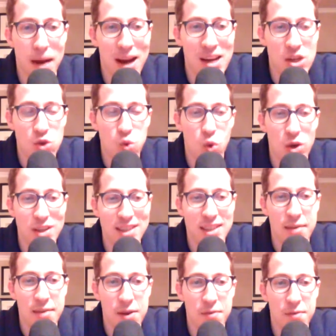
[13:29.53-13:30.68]
a minus
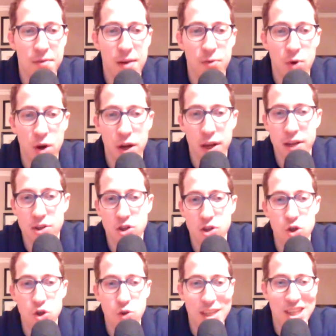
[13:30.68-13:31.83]
170 favorite
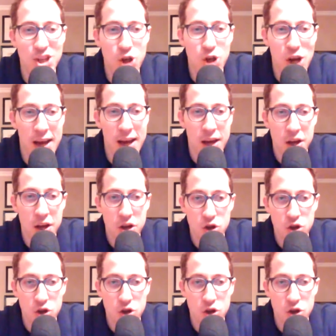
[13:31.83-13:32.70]
against Juicy J.